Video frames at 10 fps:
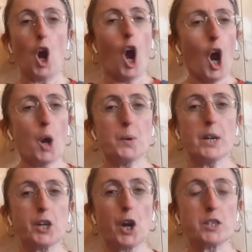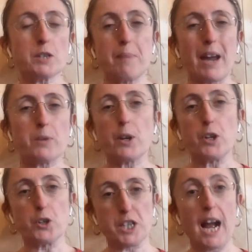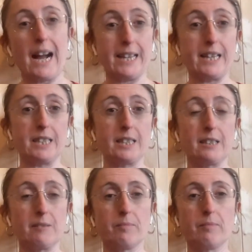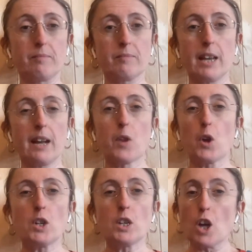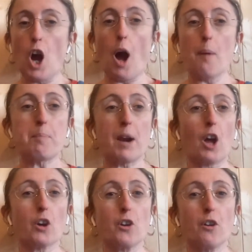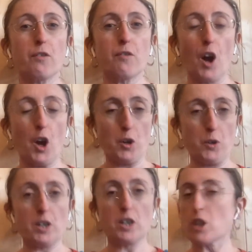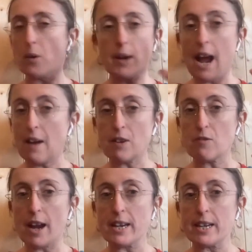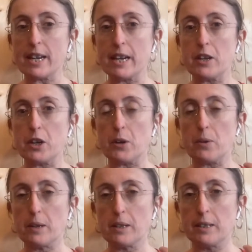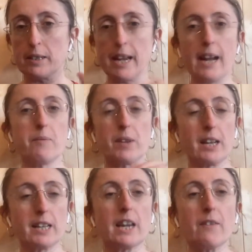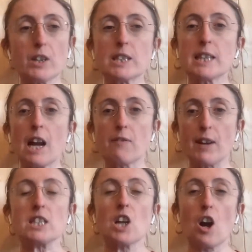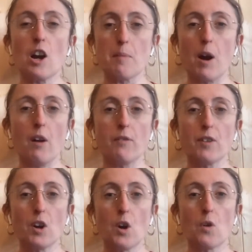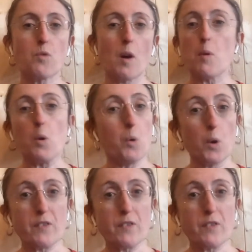Only go to bed when you're tired. Yeah? Unplug your phone. Don't have it right near you. Yeah? Give yourself that time off from all of